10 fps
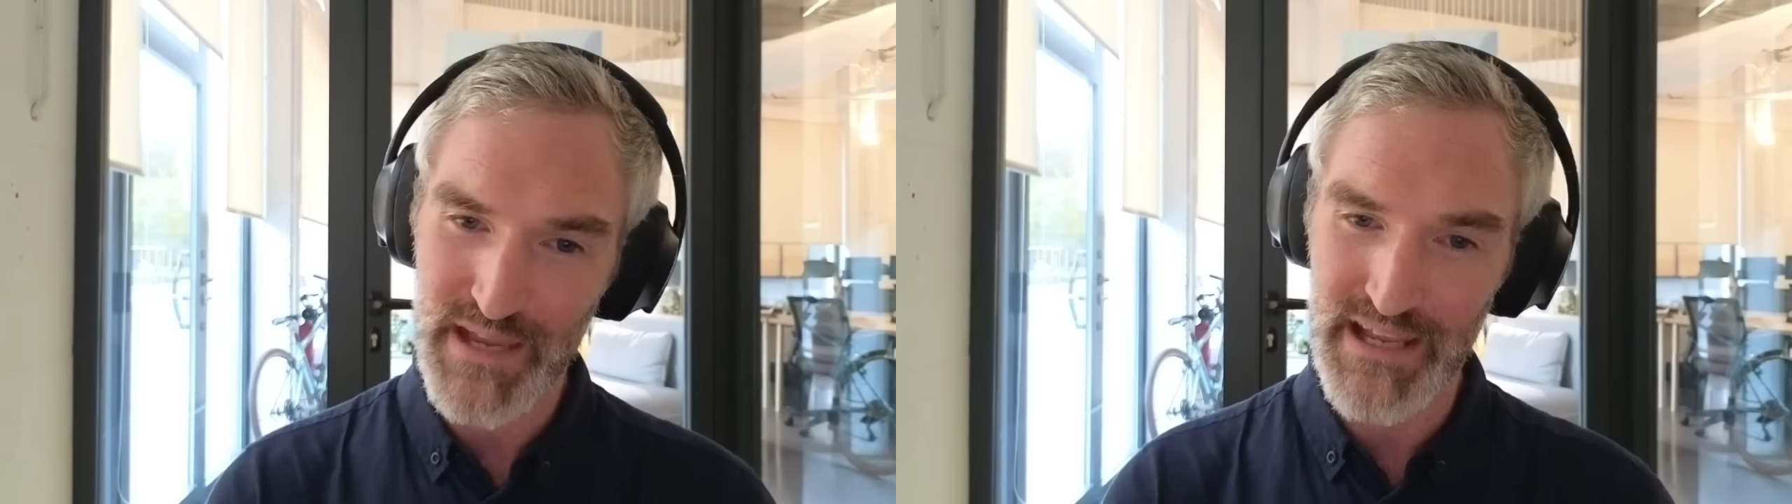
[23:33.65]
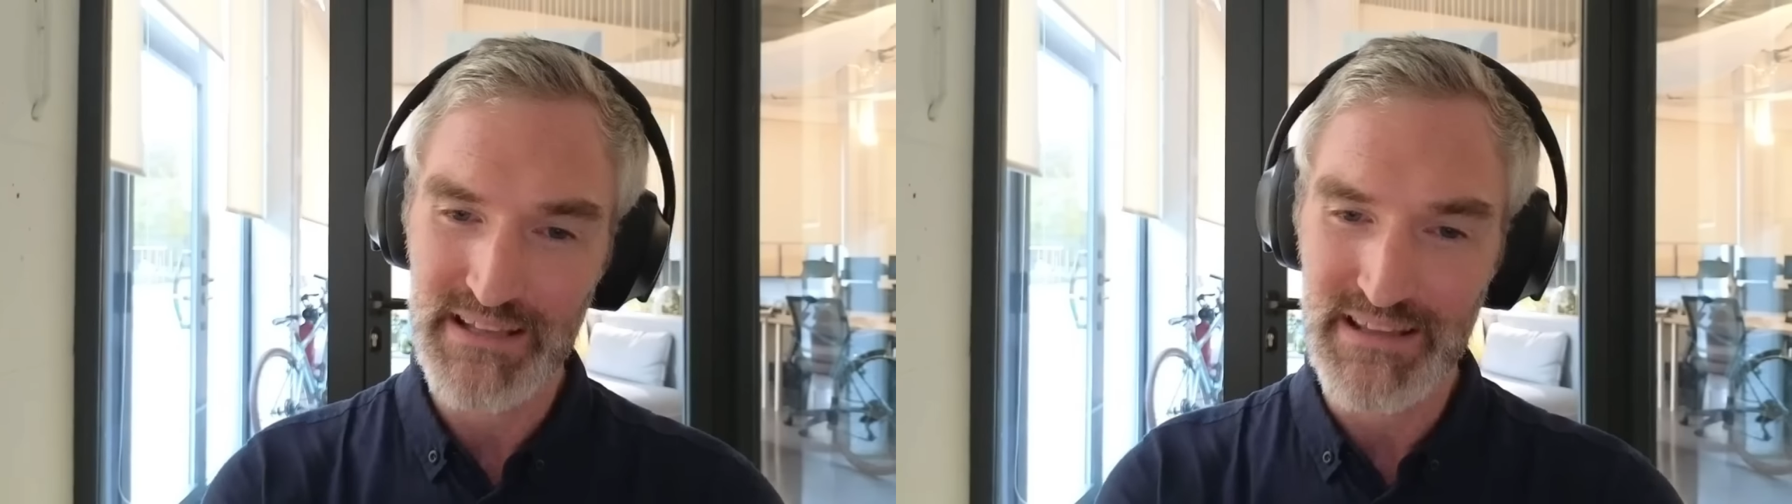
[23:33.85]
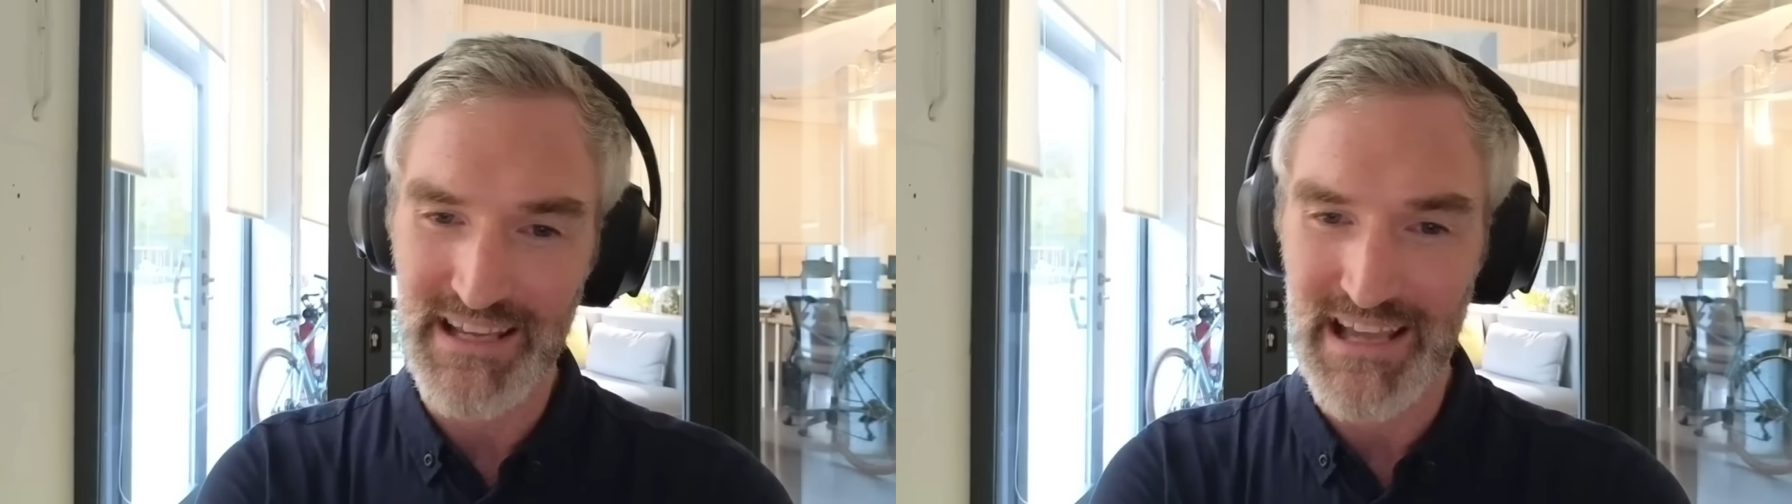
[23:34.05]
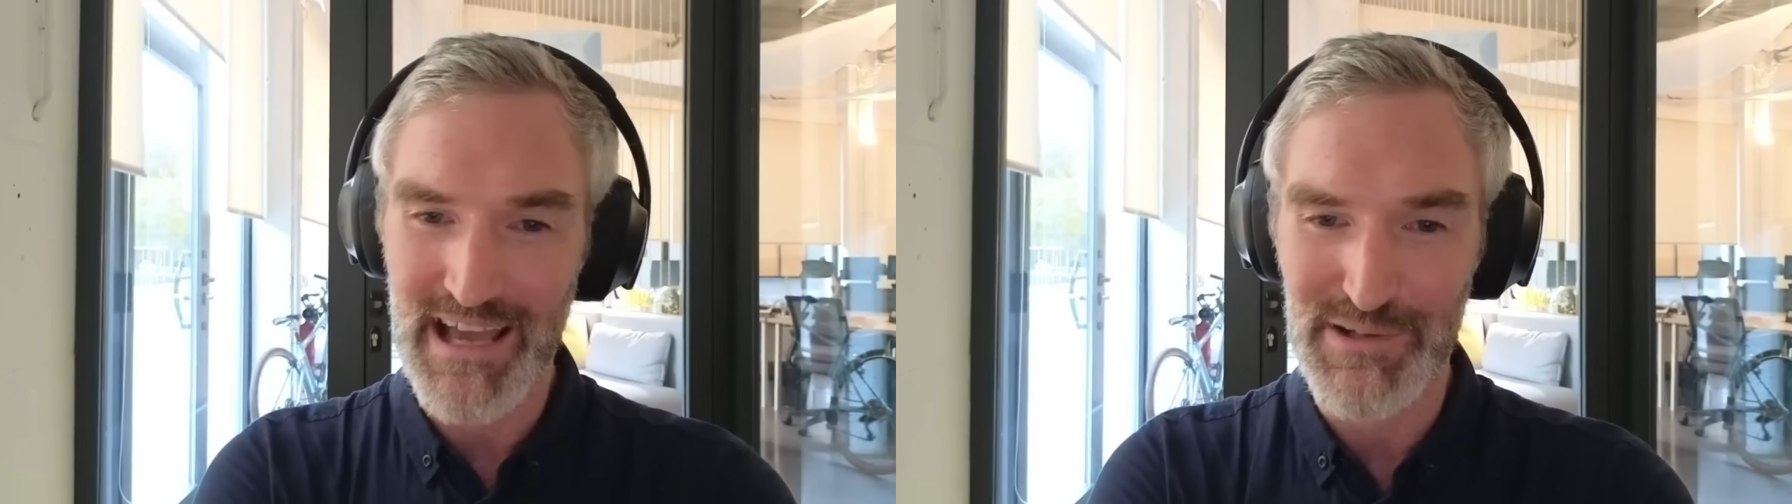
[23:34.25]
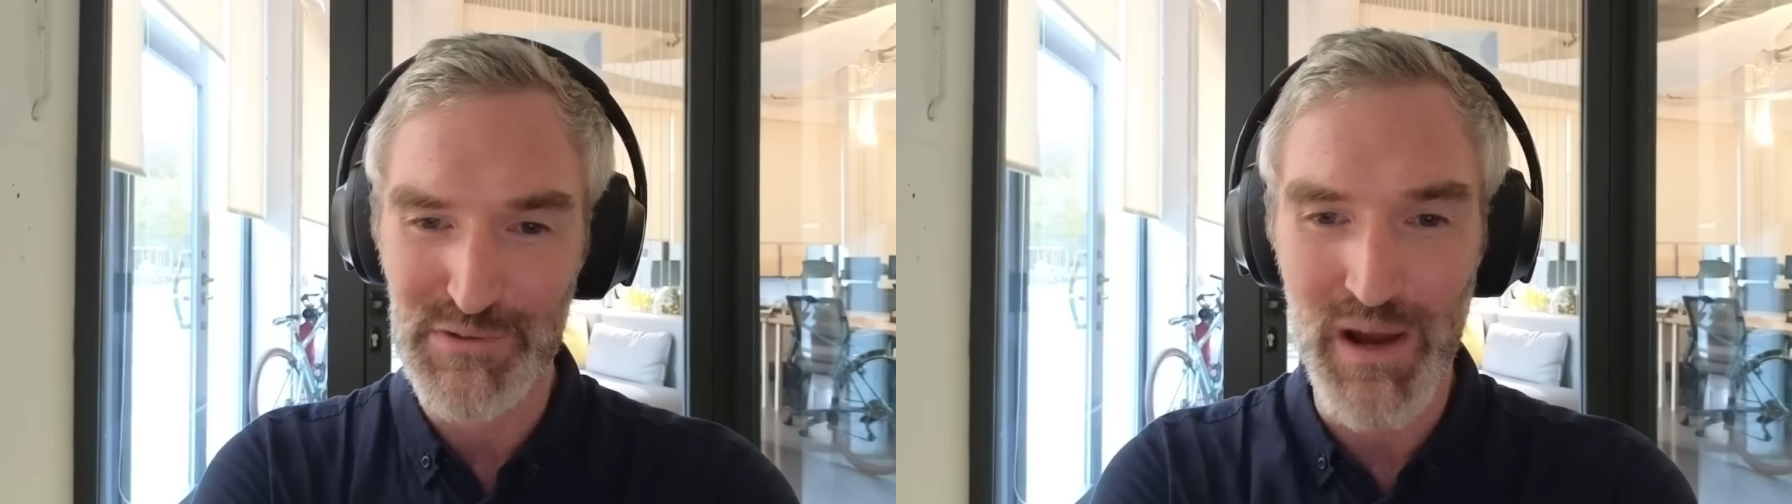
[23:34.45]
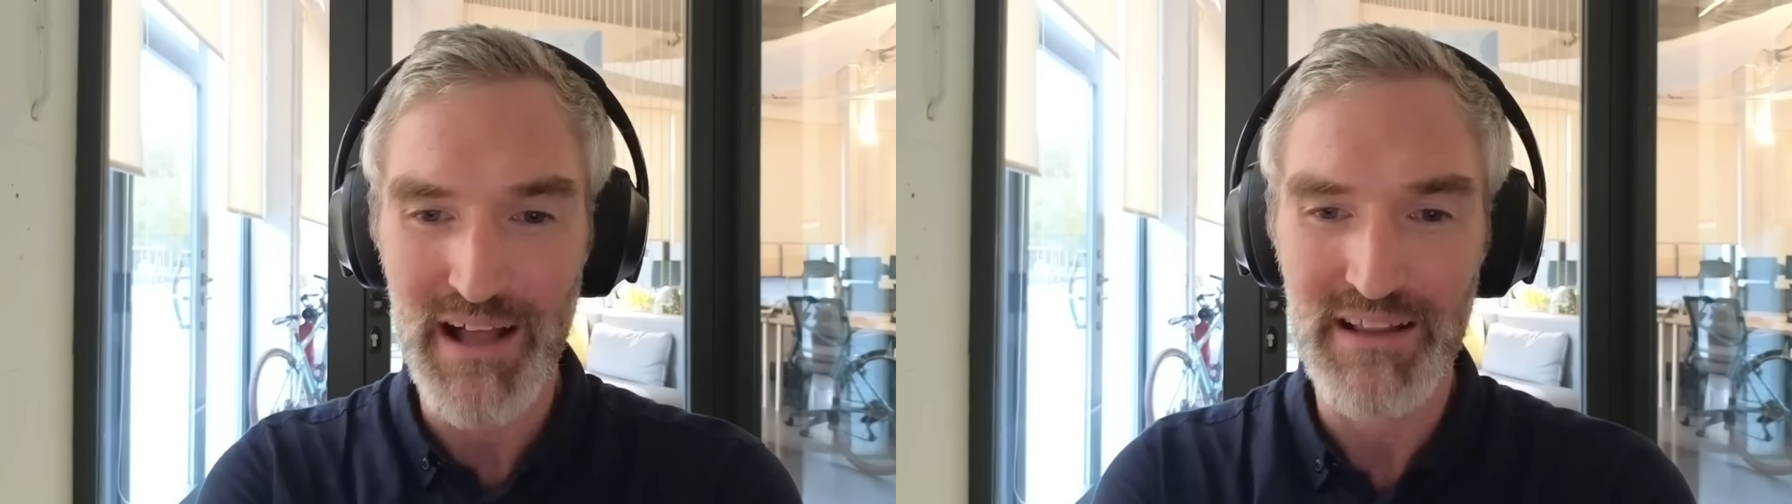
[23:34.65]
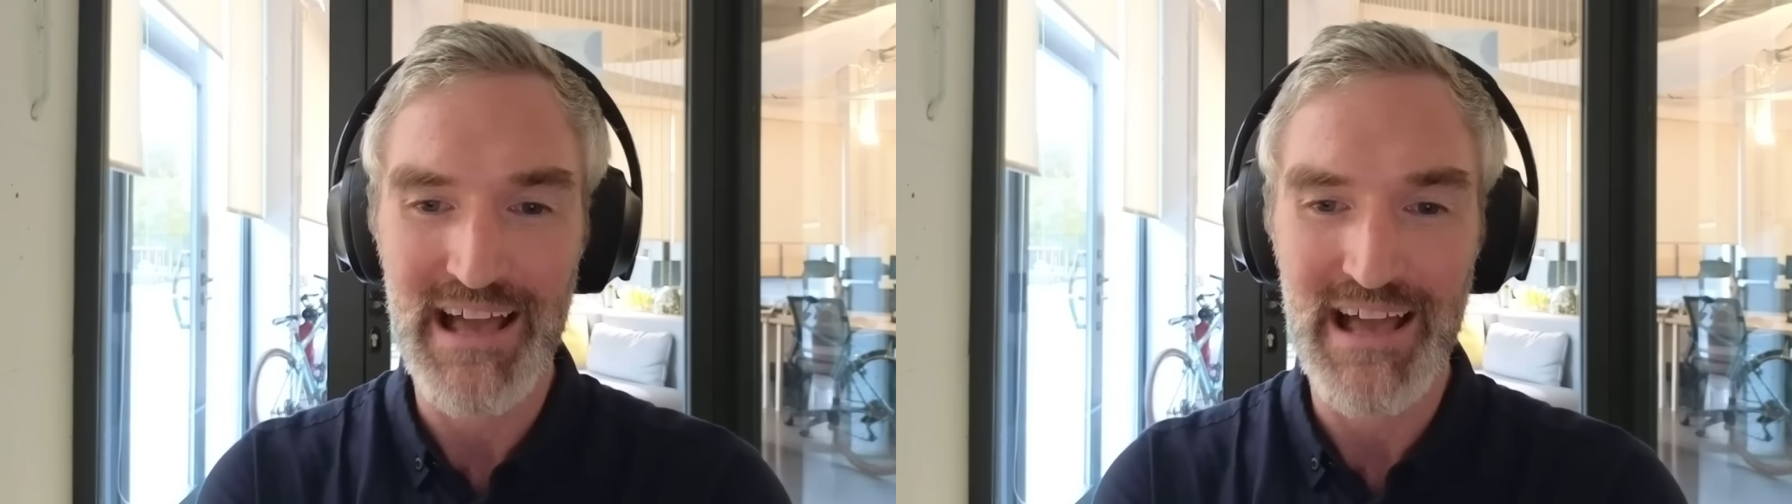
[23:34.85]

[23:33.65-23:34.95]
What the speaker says: me, they can as well.